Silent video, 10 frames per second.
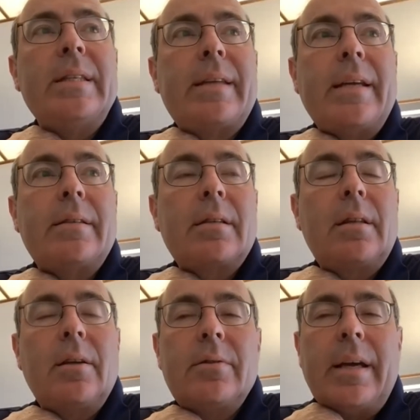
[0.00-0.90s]
states
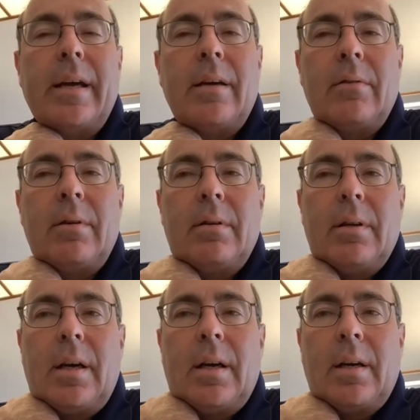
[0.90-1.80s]
closed down
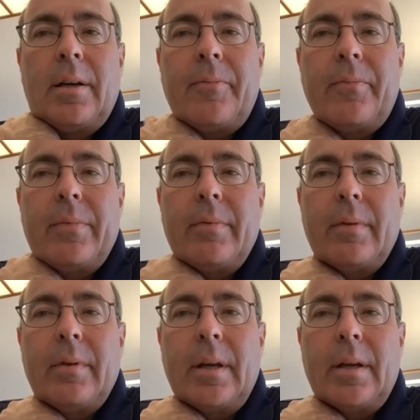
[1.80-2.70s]
uh,
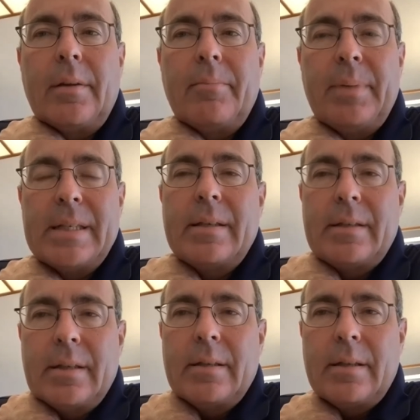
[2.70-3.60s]
uh,
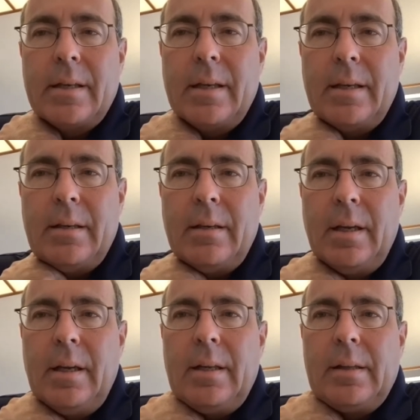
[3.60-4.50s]
businesses in
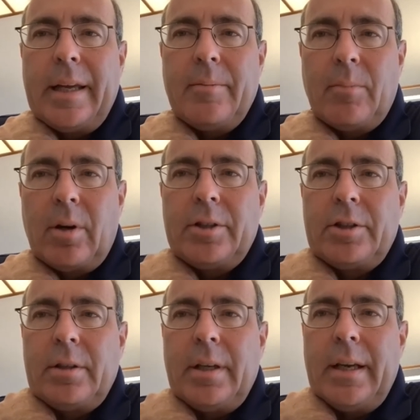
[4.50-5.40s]
late
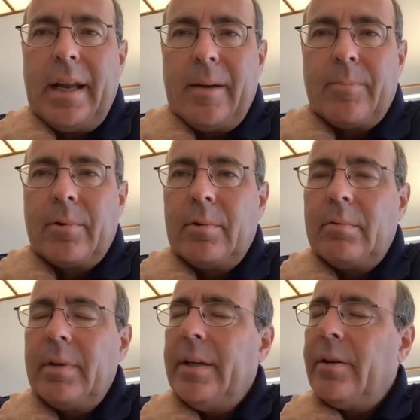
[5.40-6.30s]
March and April
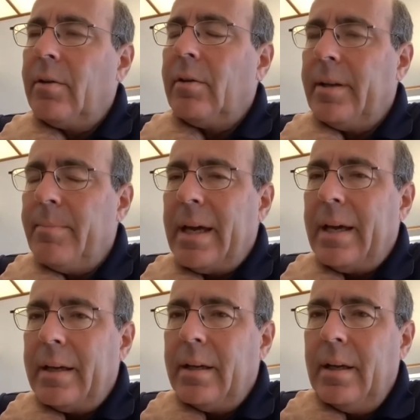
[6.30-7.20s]
into early
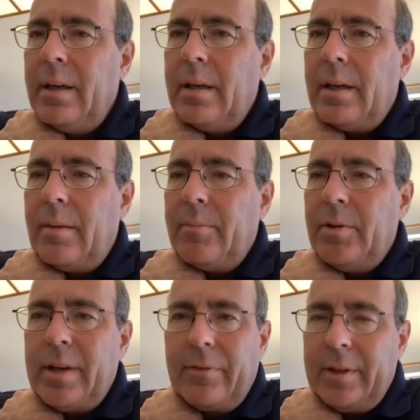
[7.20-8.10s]
May, um, you
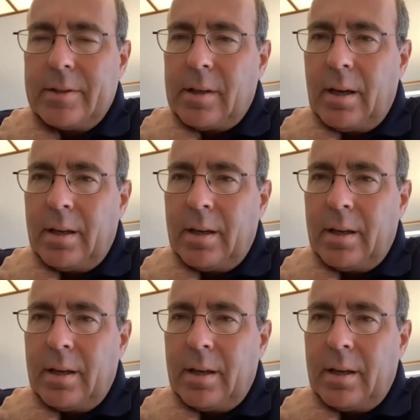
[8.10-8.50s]
definitely saw